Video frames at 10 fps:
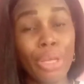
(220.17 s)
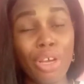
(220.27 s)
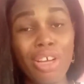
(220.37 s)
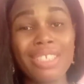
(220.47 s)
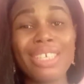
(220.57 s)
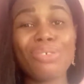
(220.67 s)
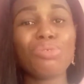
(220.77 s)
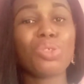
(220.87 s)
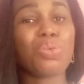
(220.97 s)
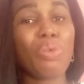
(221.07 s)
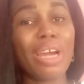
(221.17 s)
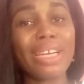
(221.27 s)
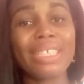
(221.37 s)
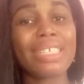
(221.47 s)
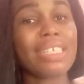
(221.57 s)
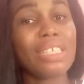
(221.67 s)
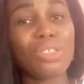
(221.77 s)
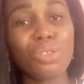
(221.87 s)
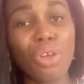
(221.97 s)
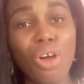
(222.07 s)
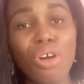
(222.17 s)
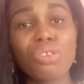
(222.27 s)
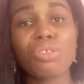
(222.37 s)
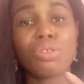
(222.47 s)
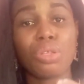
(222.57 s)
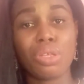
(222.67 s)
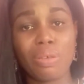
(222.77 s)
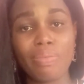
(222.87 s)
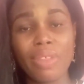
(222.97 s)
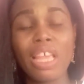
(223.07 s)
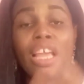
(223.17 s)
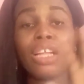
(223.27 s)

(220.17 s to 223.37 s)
because the root word is not num.